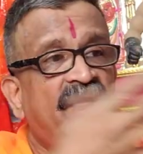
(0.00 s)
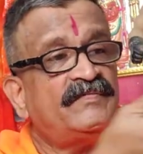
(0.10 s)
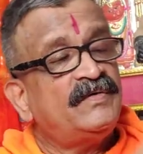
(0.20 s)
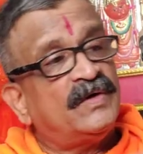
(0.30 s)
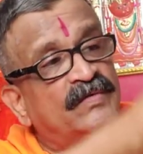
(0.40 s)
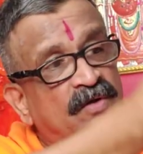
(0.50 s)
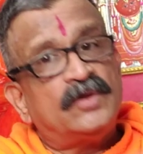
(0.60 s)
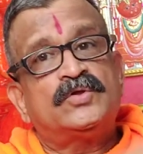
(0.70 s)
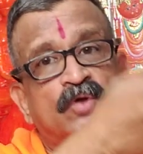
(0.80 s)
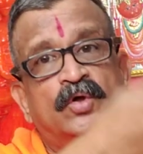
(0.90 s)
everyone was
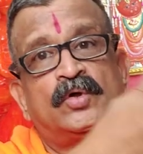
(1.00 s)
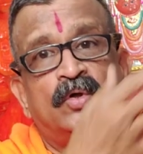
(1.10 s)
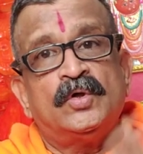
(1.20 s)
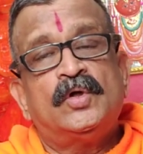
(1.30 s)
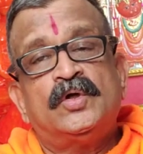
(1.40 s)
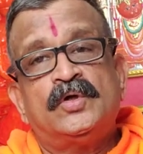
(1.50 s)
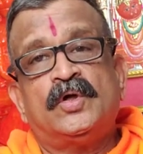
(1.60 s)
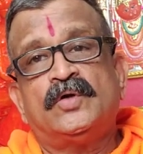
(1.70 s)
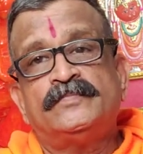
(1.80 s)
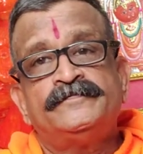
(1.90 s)
also,
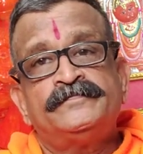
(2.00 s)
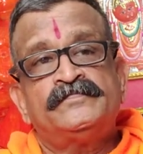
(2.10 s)
you know,